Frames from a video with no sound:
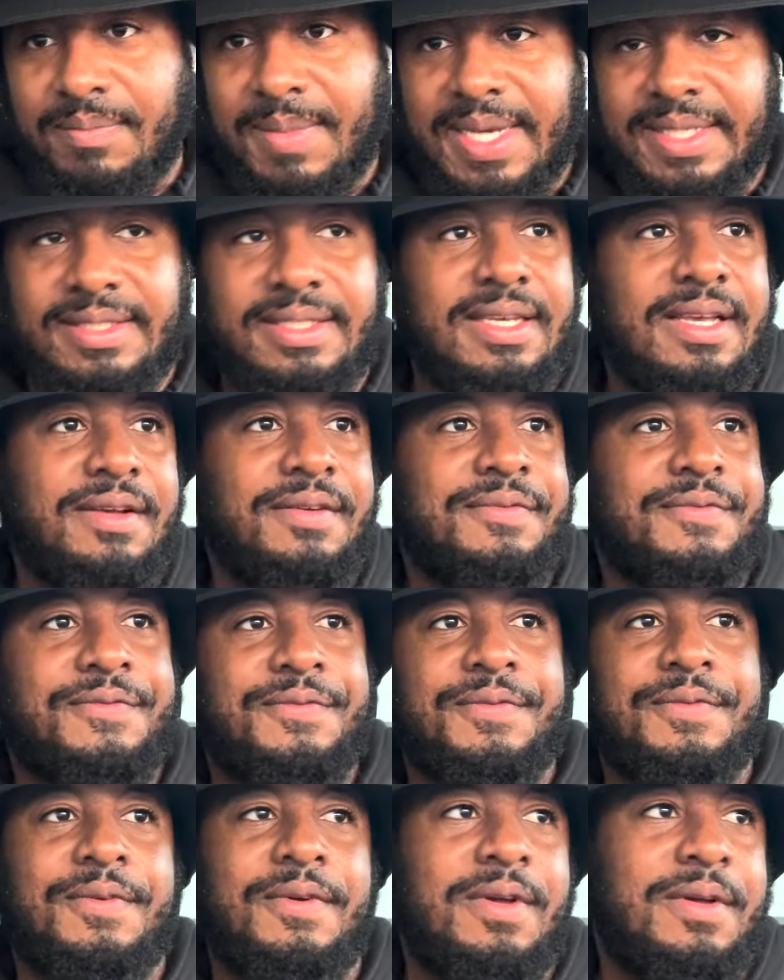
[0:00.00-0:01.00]
myself
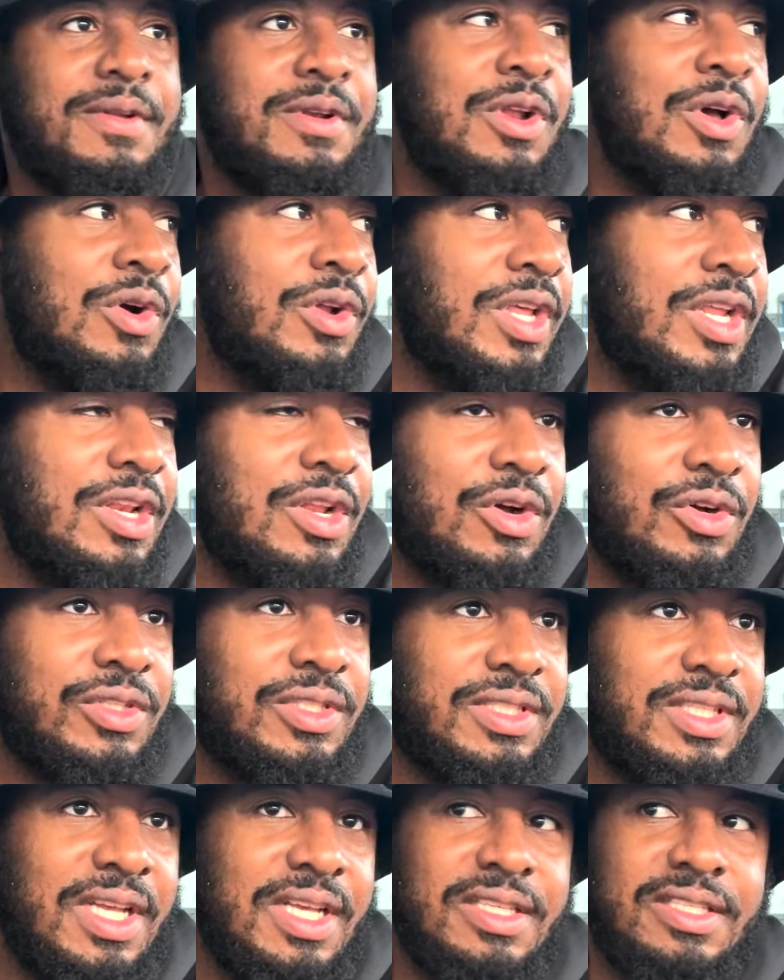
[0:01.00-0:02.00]
loading
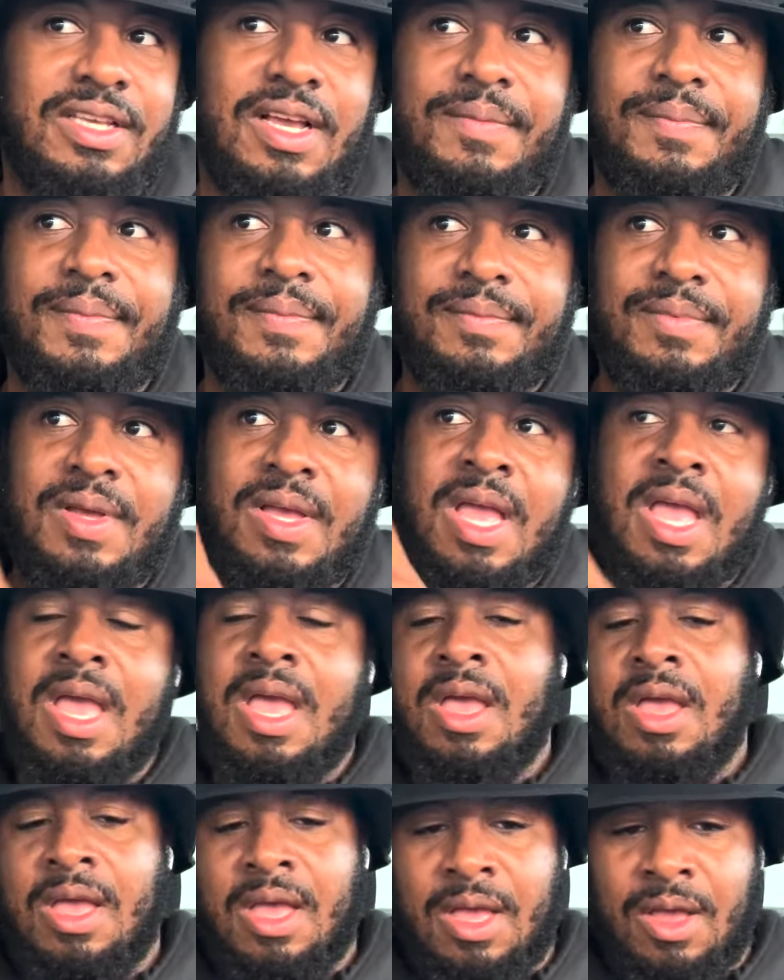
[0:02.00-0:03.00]
those things up.
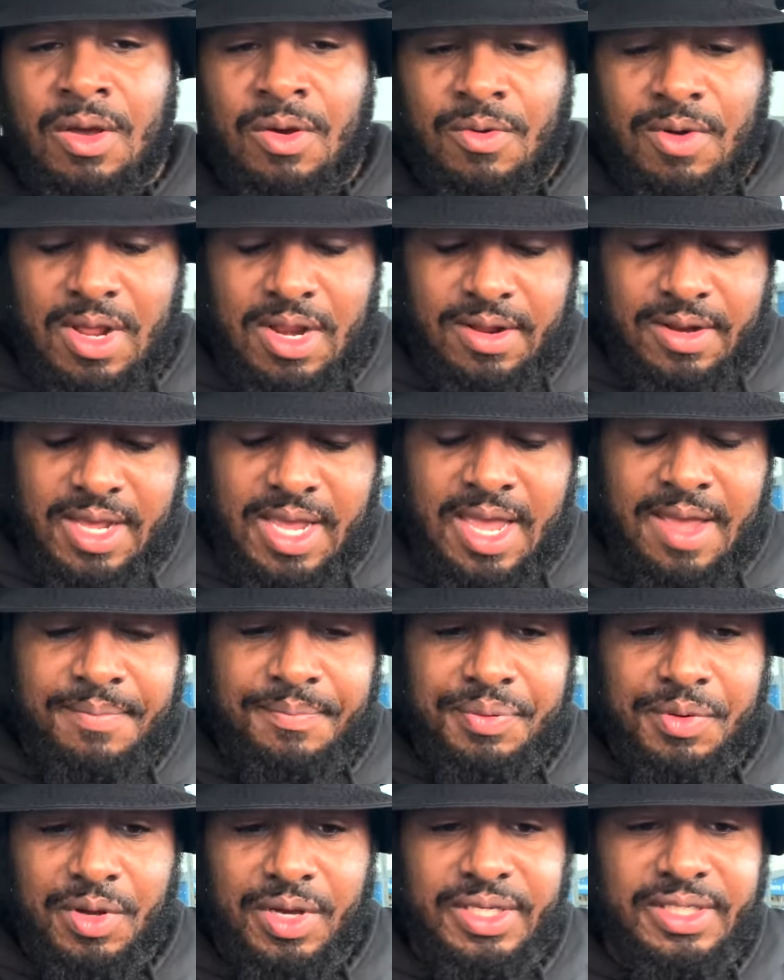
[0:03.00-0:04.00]
One of the
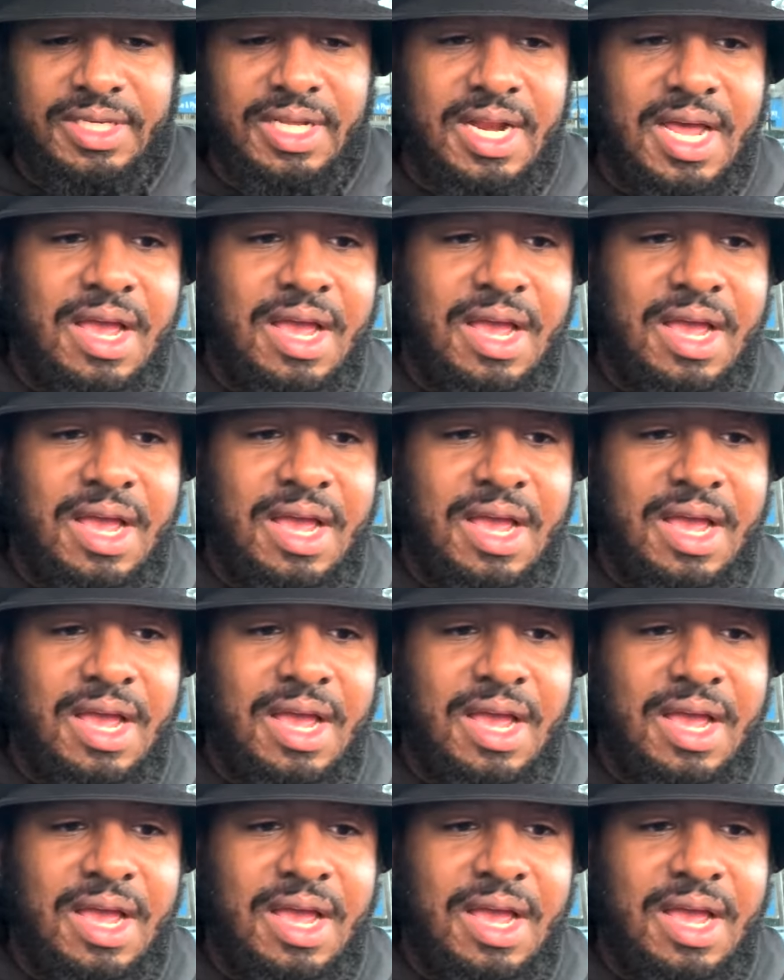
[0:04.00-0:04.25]
employees and